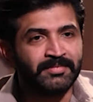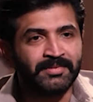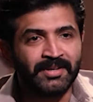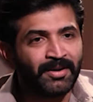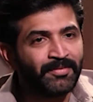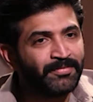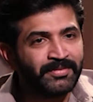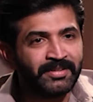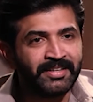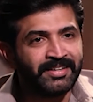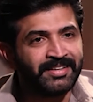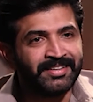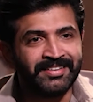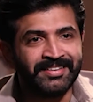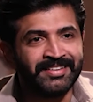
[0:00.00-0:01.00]
love
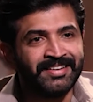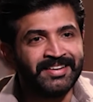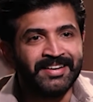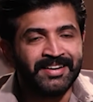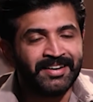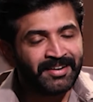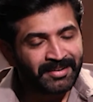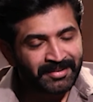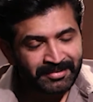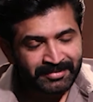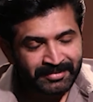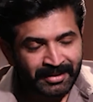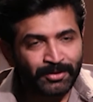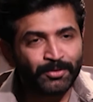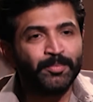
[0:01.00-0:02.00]
the
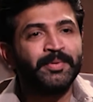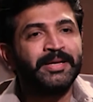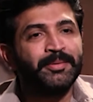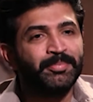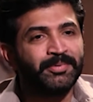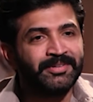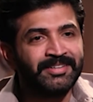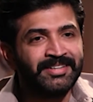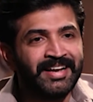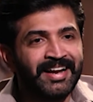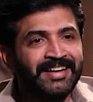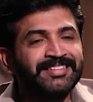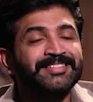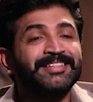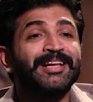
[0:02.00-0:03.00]
Telugu people
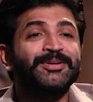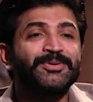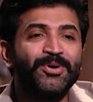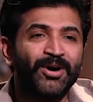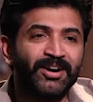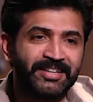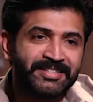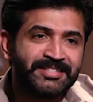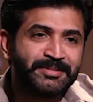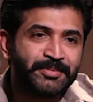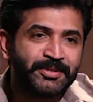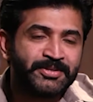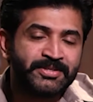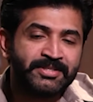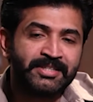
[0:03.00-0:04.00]
and the Telugu audience
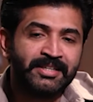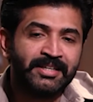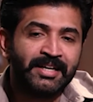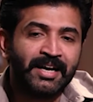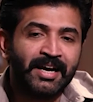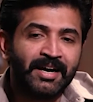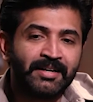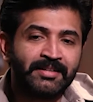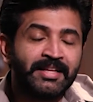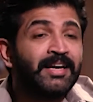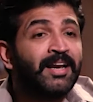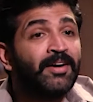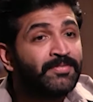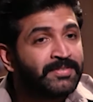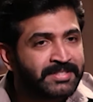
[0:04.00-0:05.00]
because
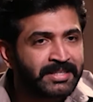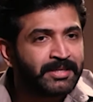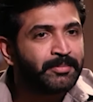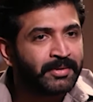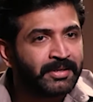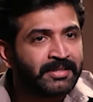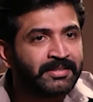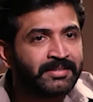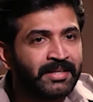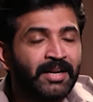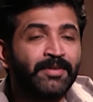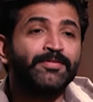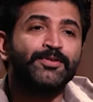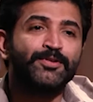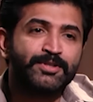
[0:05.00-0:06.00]
they love cinema. Mm-hmm.
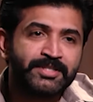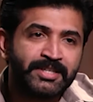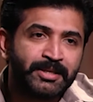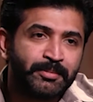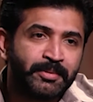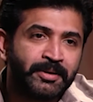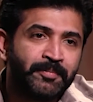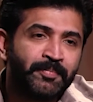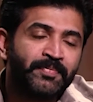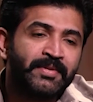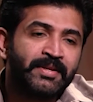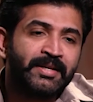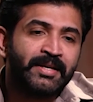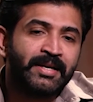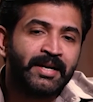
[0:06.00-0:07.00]
They love good cinema.
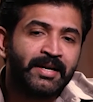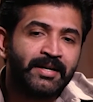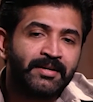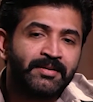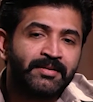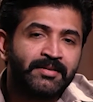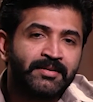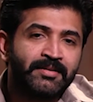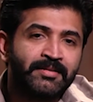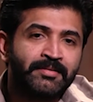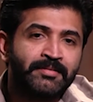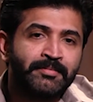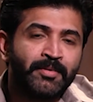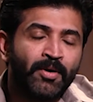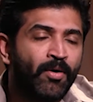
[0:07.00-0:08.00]
And
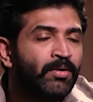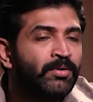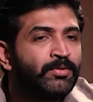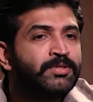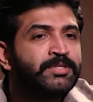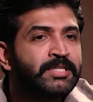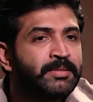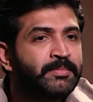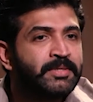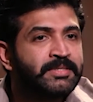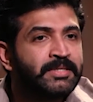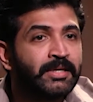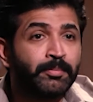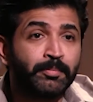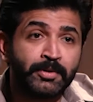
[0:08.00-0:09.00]
all good
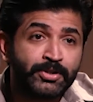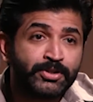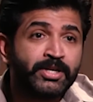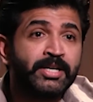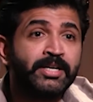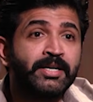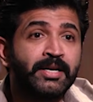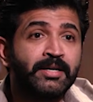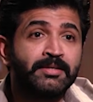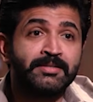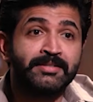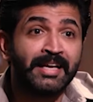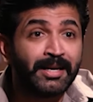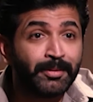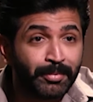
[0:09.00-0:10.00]
cinemas are appreciated and
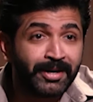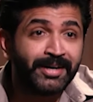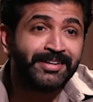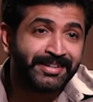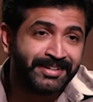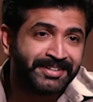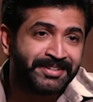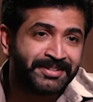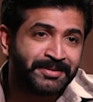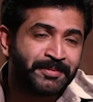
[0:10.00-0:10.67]
celebrated here.